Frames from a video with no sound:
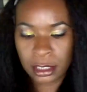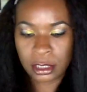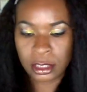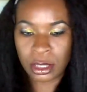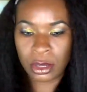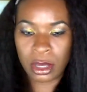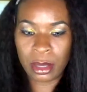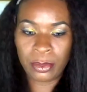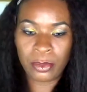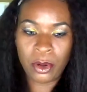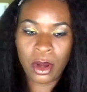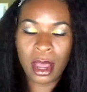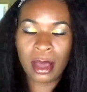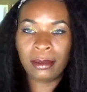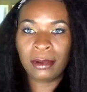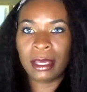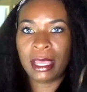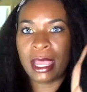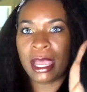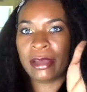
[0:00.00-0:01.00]
So I
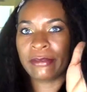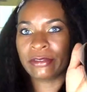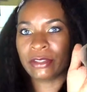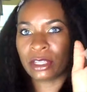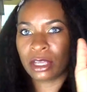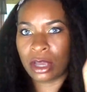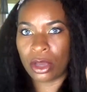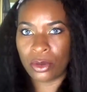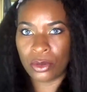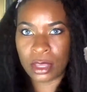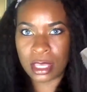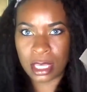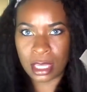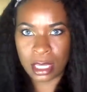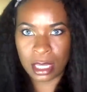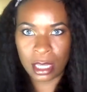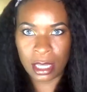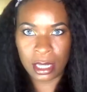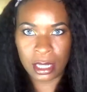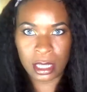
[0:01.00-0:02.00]
probably have to go
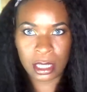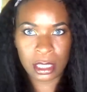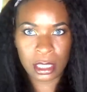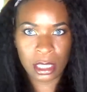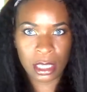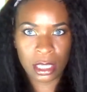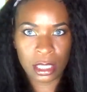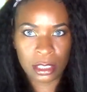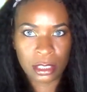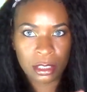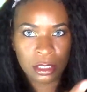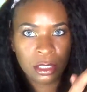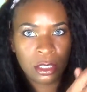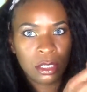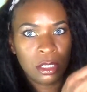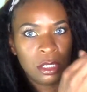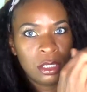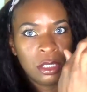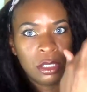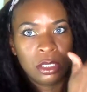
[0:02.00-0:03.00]
in and
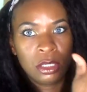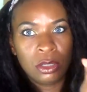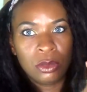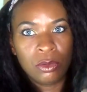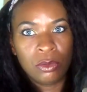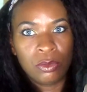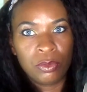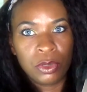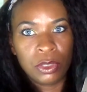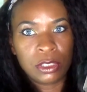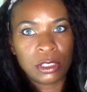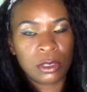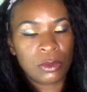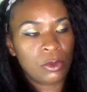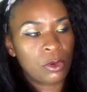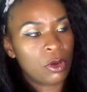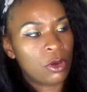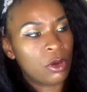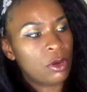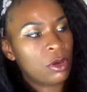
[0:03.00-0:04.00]
put some
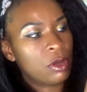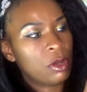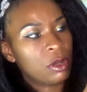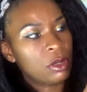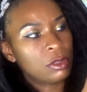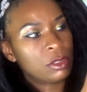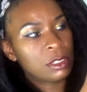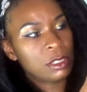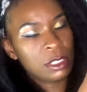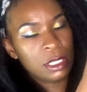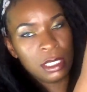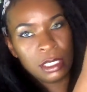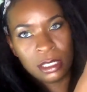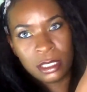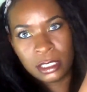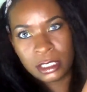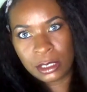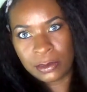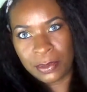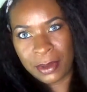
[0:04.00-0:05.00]
curls in
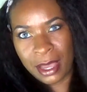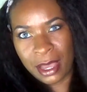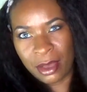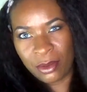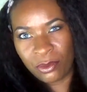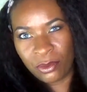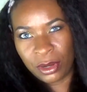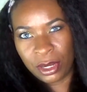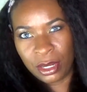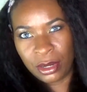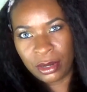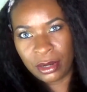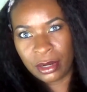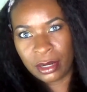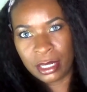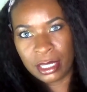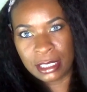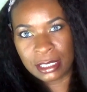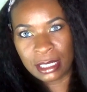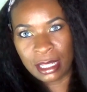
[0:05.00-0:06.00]
this spot where
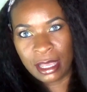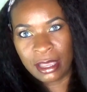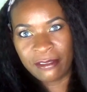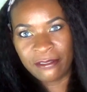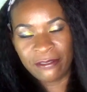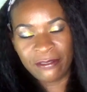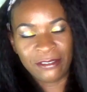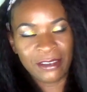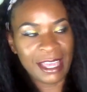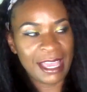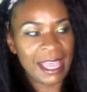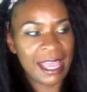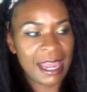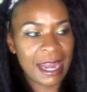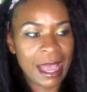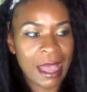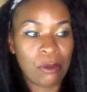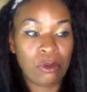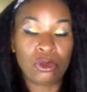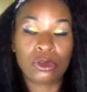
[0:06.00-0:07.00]
it's like flat.
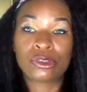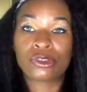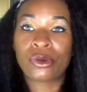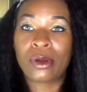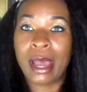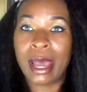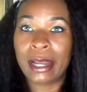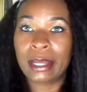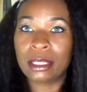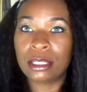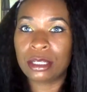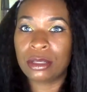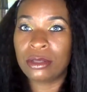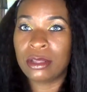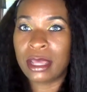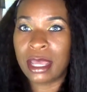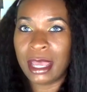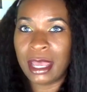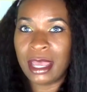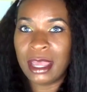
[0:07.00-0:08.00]
I will try to do
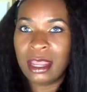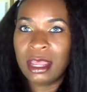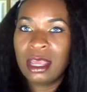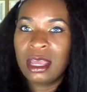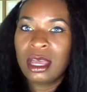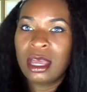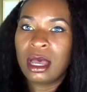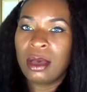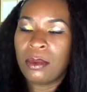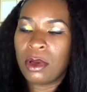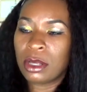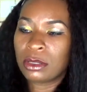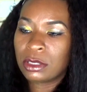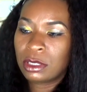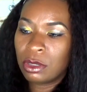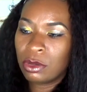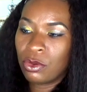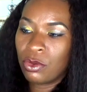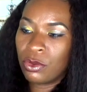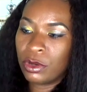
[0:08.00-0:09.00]
that. I'm
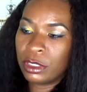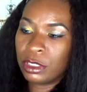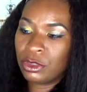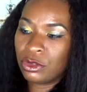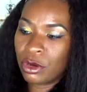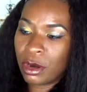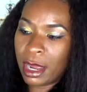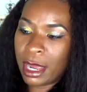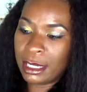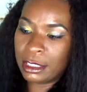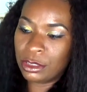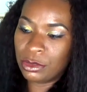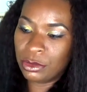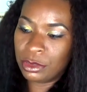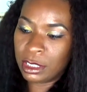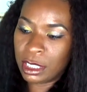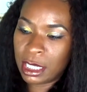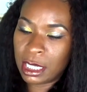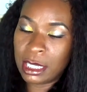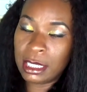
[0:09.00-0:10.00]
also going to try to
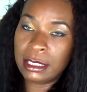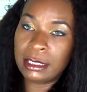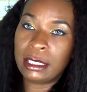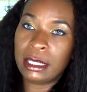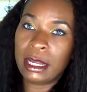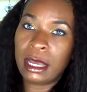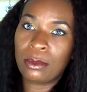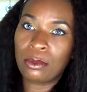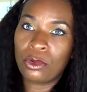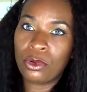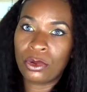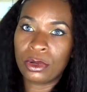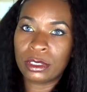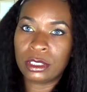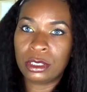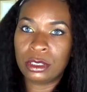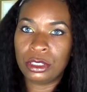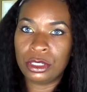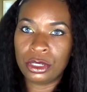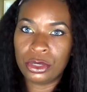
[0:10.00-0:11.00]
tease it. I'm going
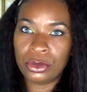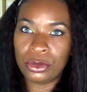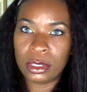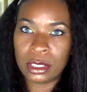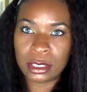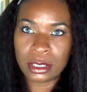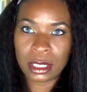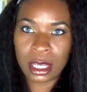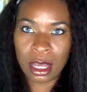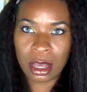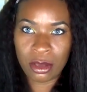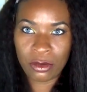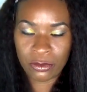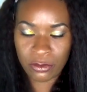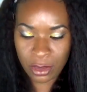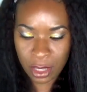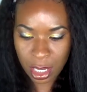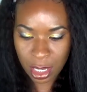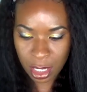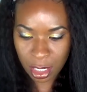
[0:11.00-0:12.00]
to do this off
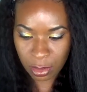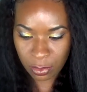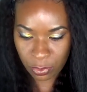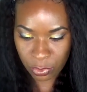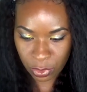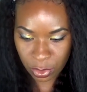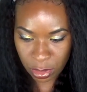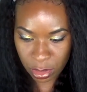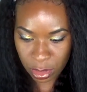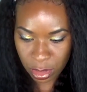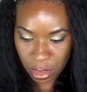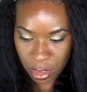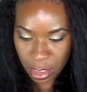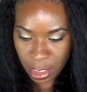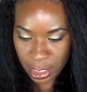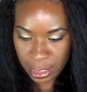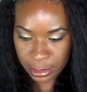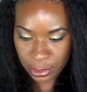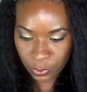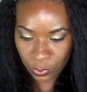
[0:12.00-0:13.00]
camera
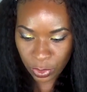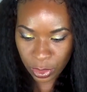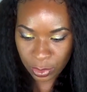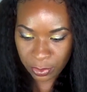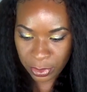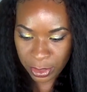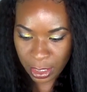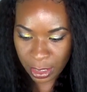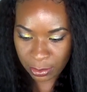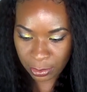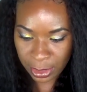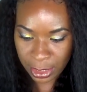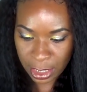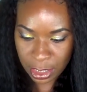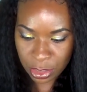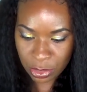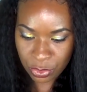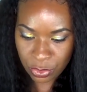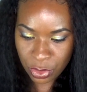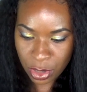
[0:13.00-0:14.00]
as well, but I'm
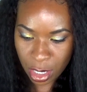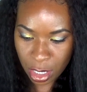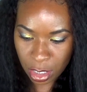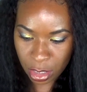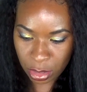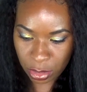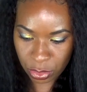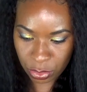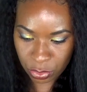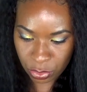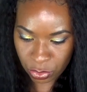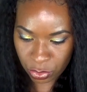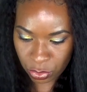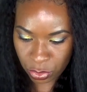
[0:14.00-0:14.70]
letting you know